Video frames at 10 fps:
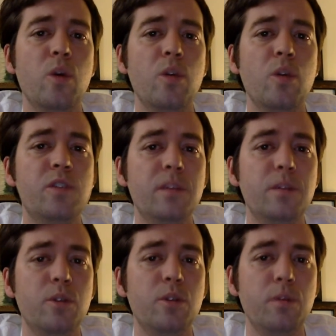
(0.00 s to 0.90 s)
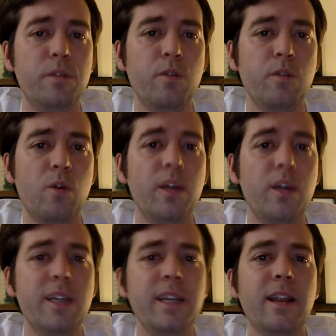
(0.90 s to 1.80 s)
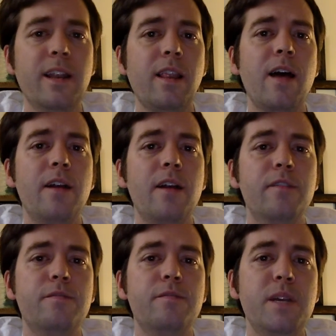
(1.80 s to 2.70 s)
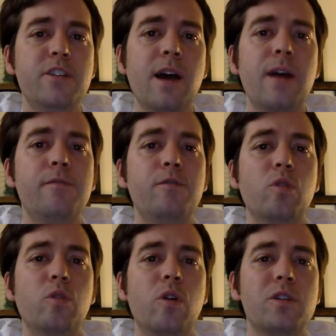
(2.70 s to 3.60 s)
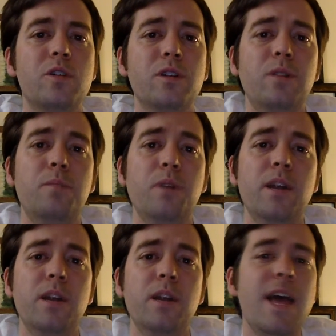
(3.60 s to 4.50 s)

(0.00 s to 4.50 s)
We've seen him do it before. He didn't get a lot of pitch time for Arsenal, but